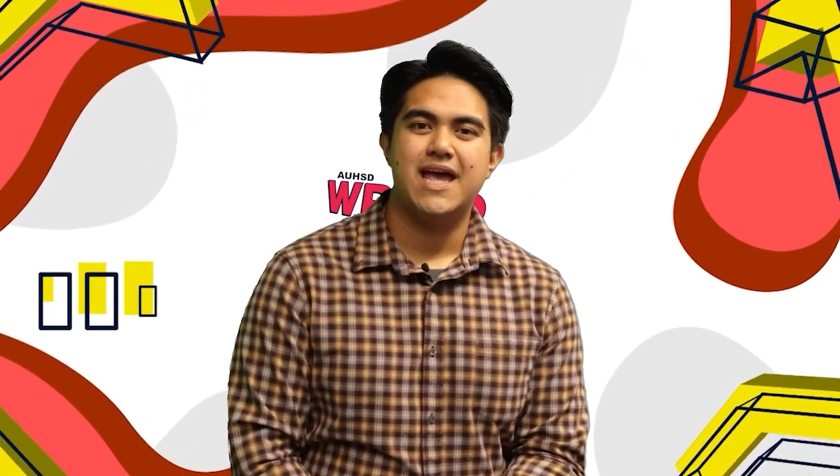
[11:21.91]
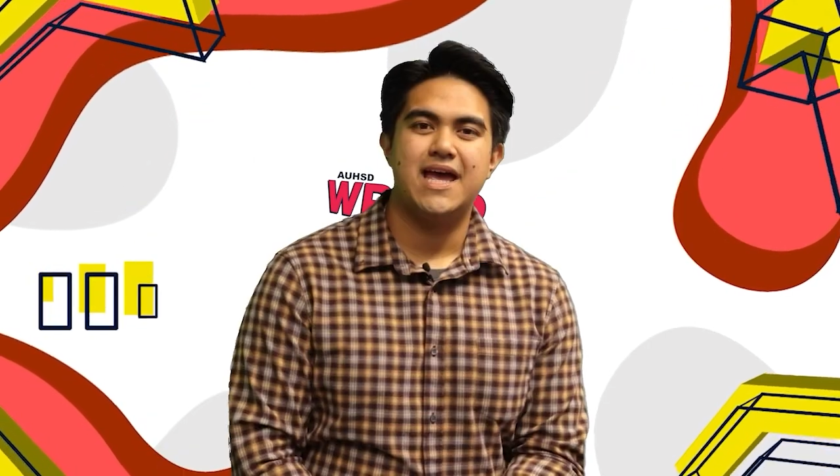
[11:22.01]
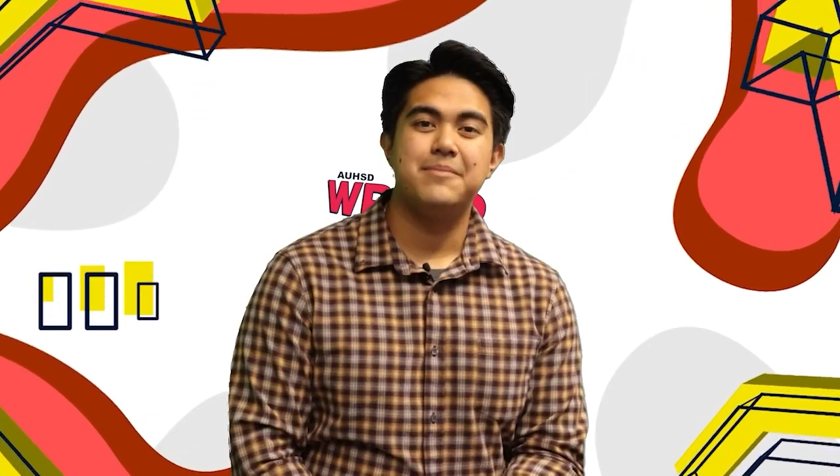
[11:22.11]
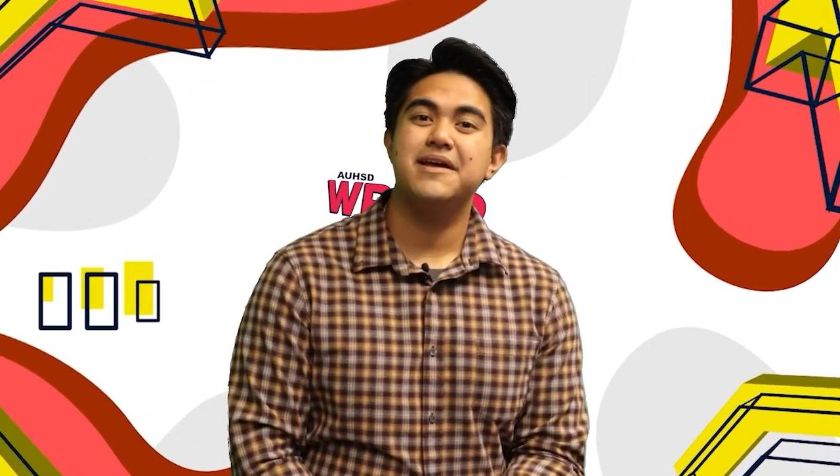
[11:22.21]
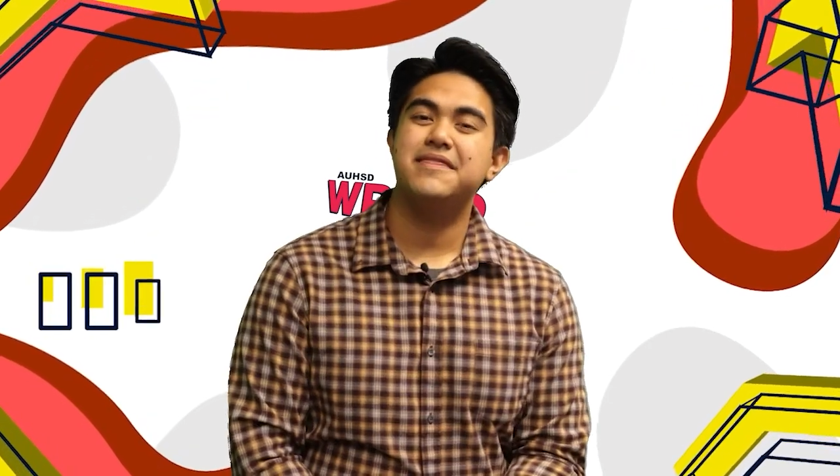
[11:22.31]

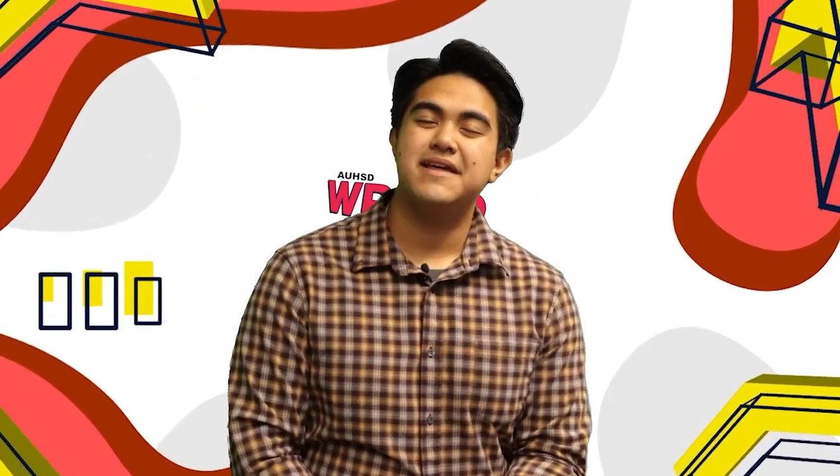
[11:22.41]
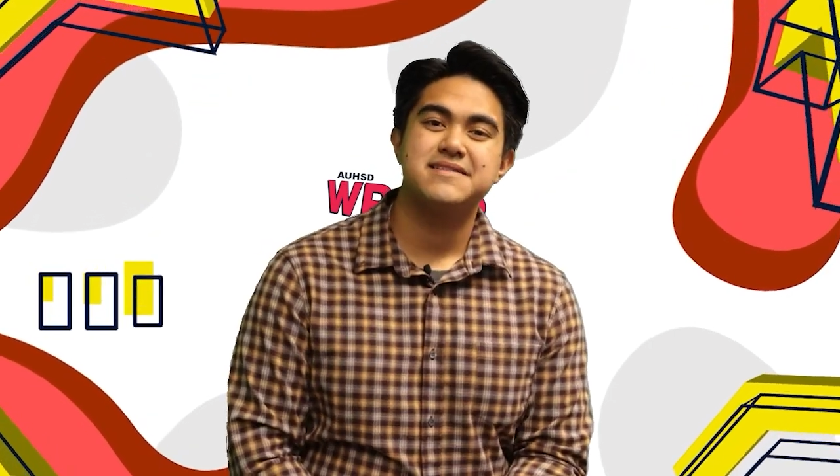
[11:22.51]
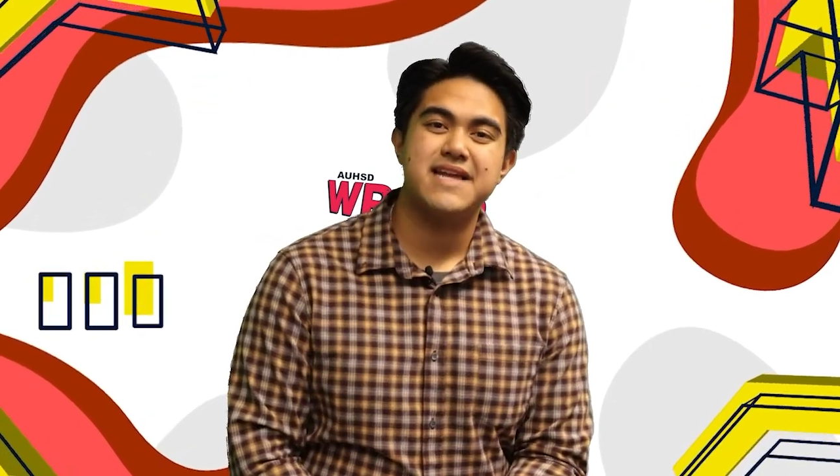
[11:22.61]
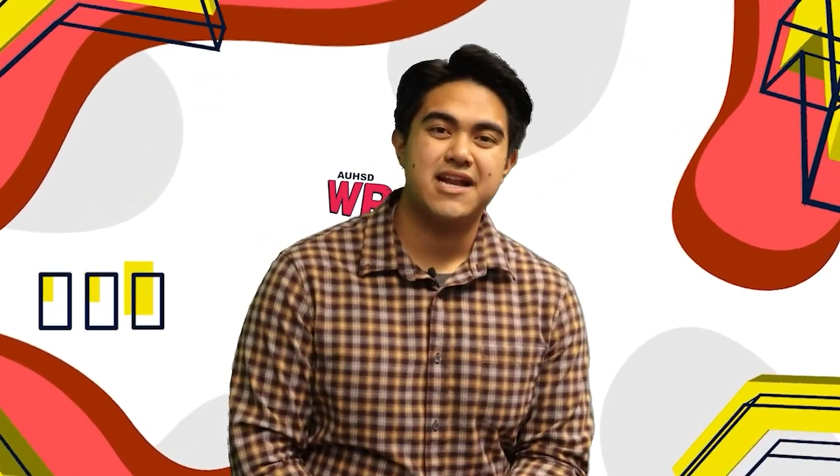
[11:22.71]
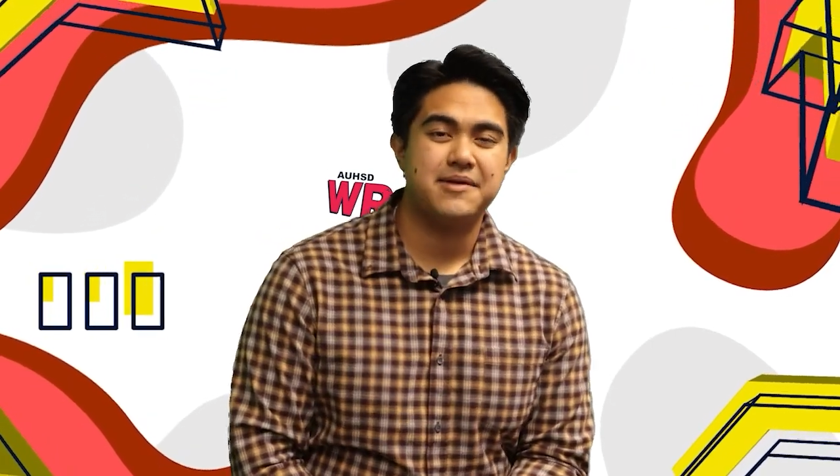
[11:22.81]
And big thanks
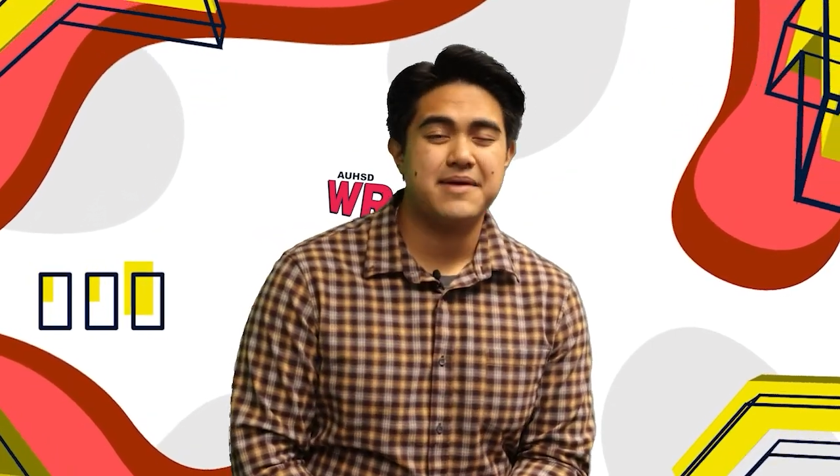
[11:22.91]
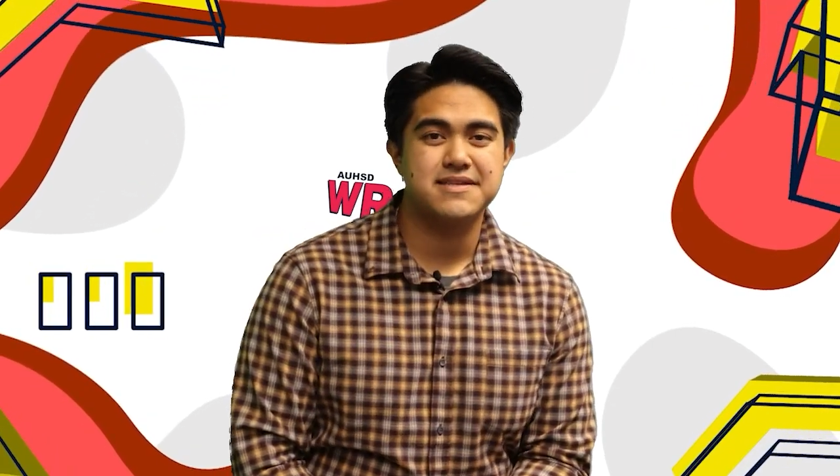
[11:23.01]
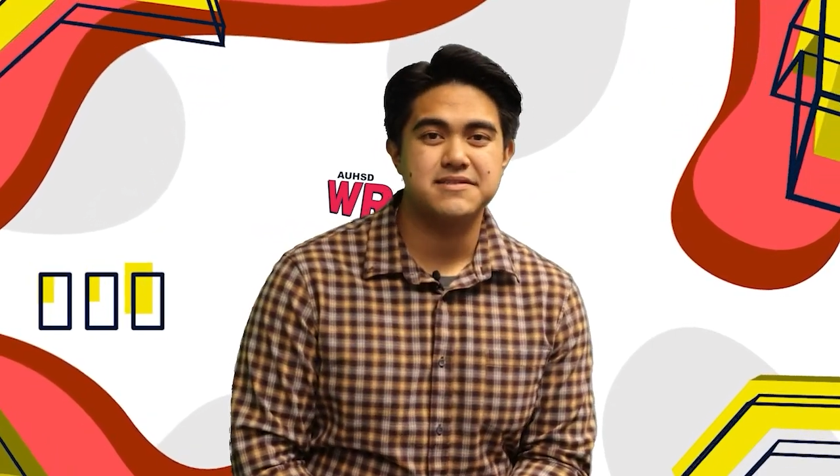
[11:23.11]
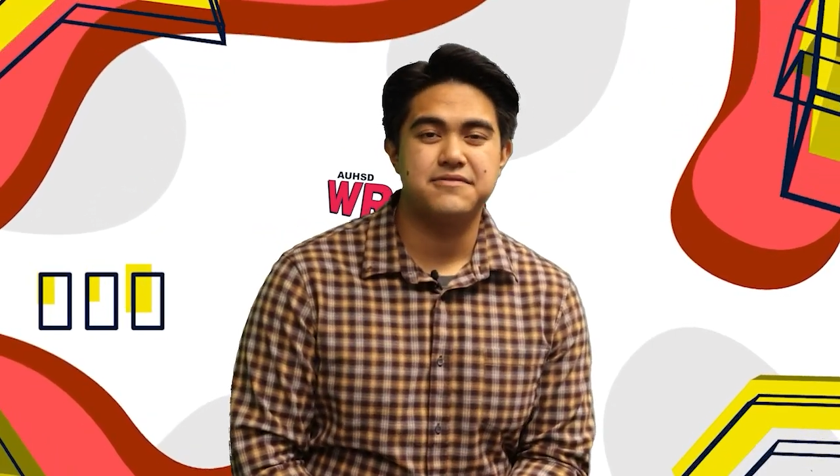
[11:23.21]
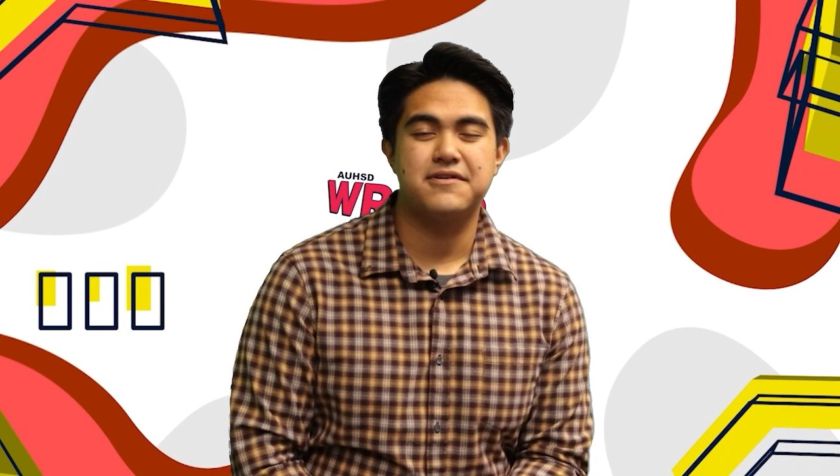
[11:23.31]
to Anaheim High
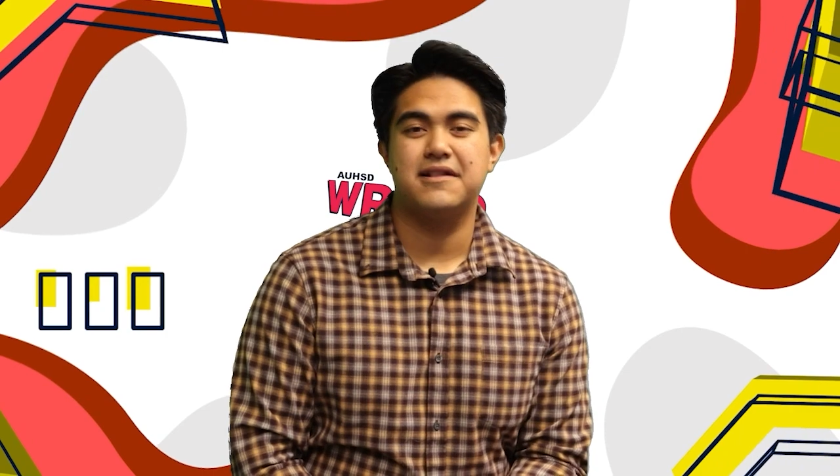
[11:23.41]
School for